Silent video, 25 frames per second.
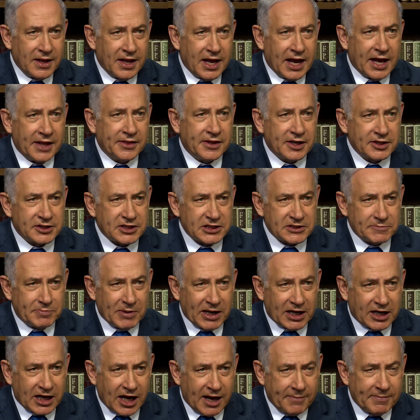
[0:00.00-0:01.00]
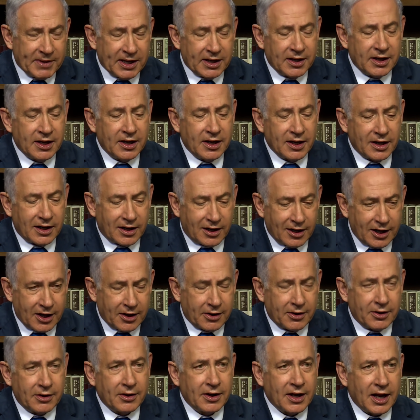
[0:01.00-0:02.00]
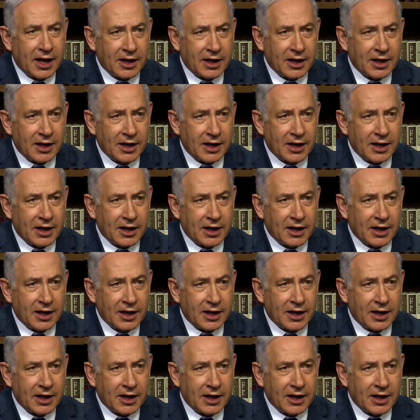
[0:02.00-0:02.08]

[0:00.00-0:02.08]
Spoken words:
And this is becoming clearer